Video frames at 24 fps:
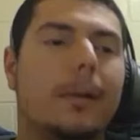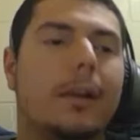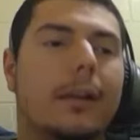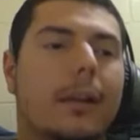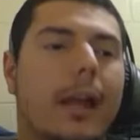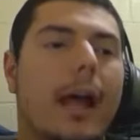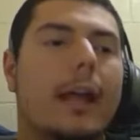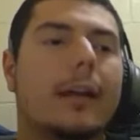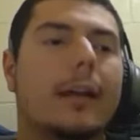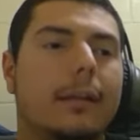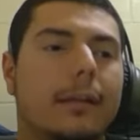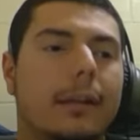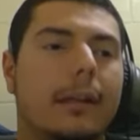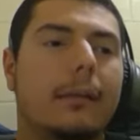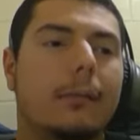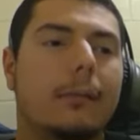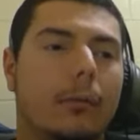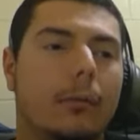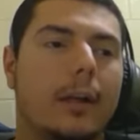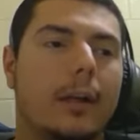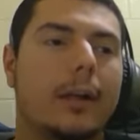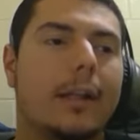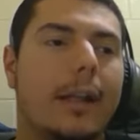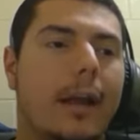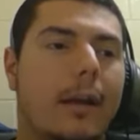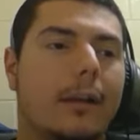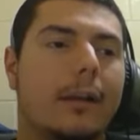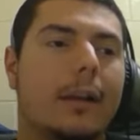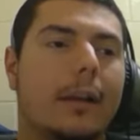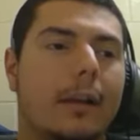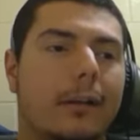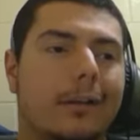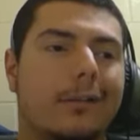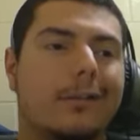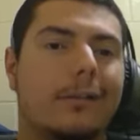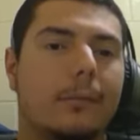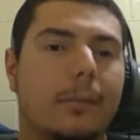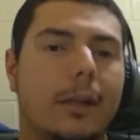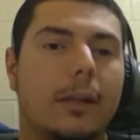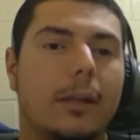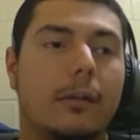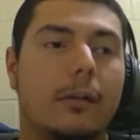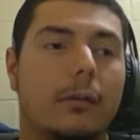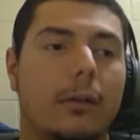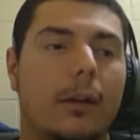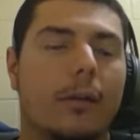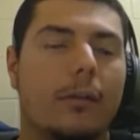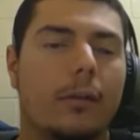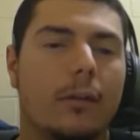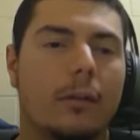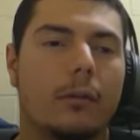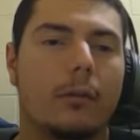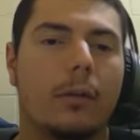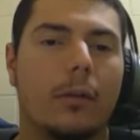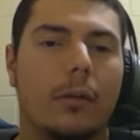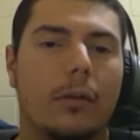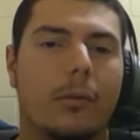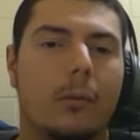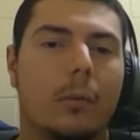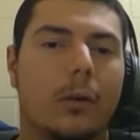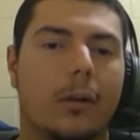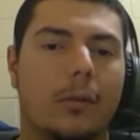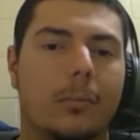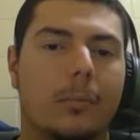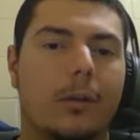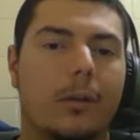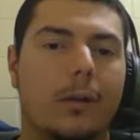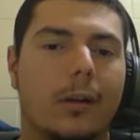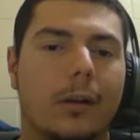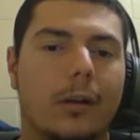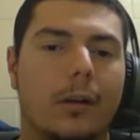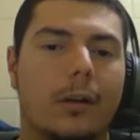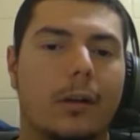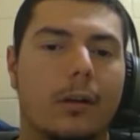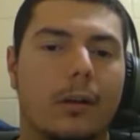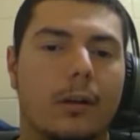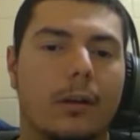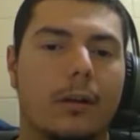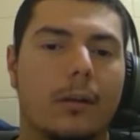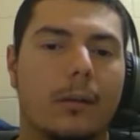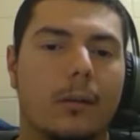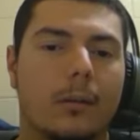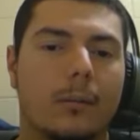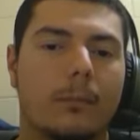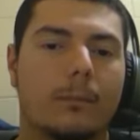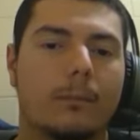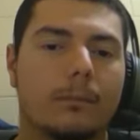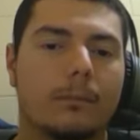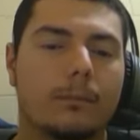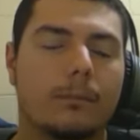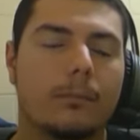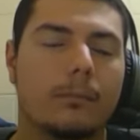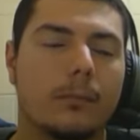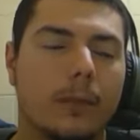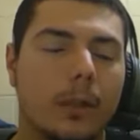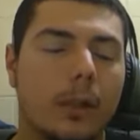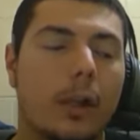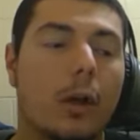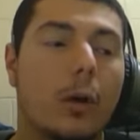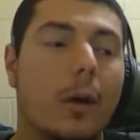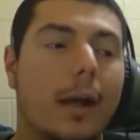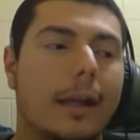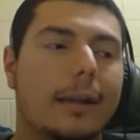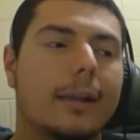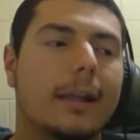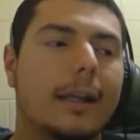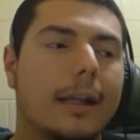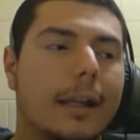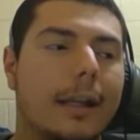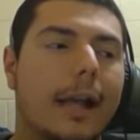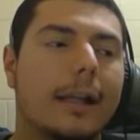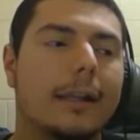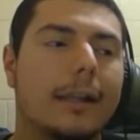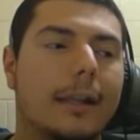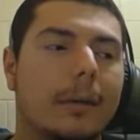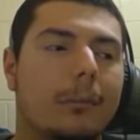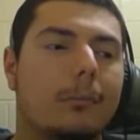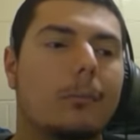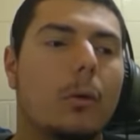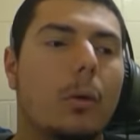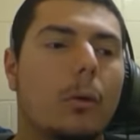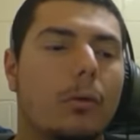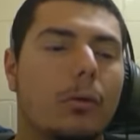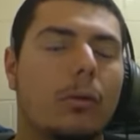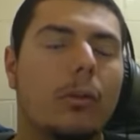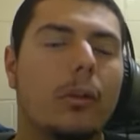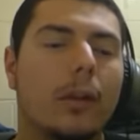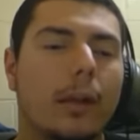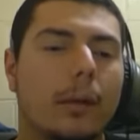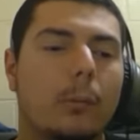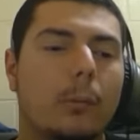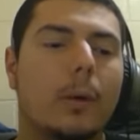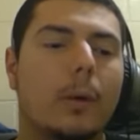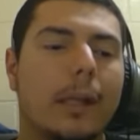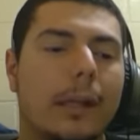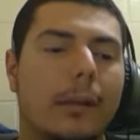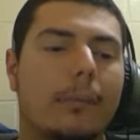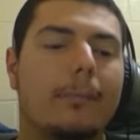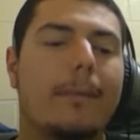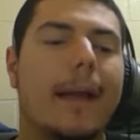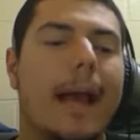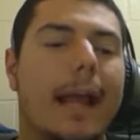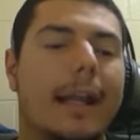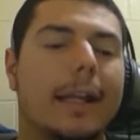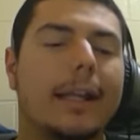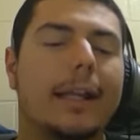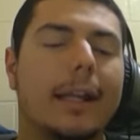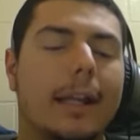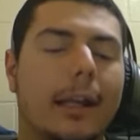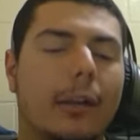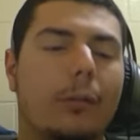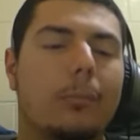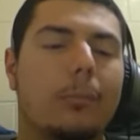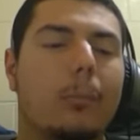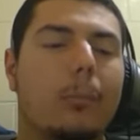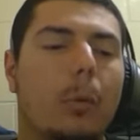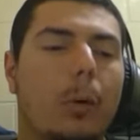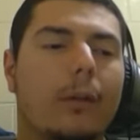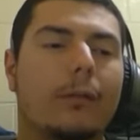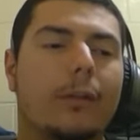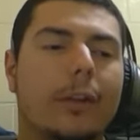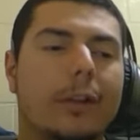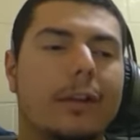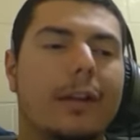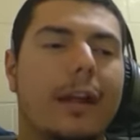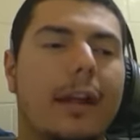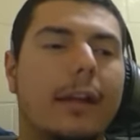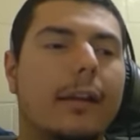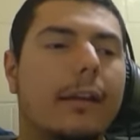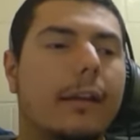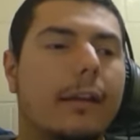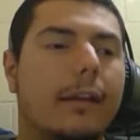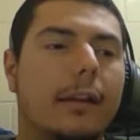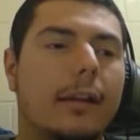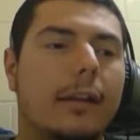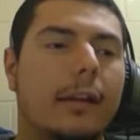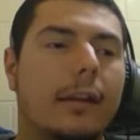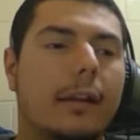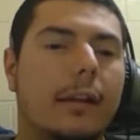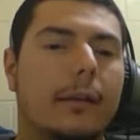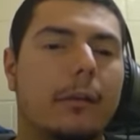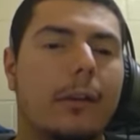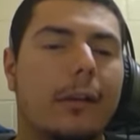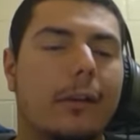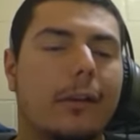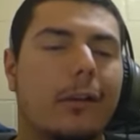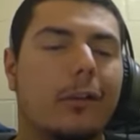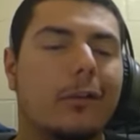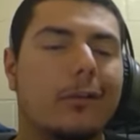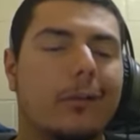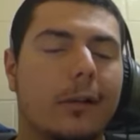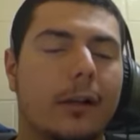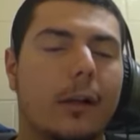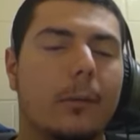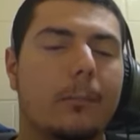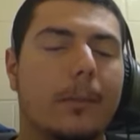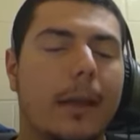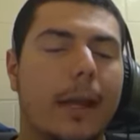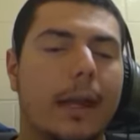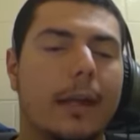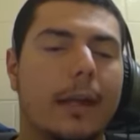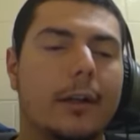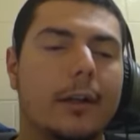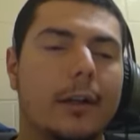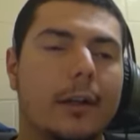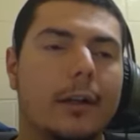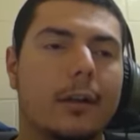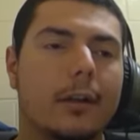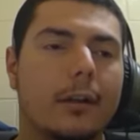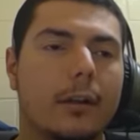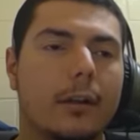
a lot of teams right now that are should be interested in Russell Westbrook. You know, I think mostly when he's mad, I think it's more of intensity than straight up anger.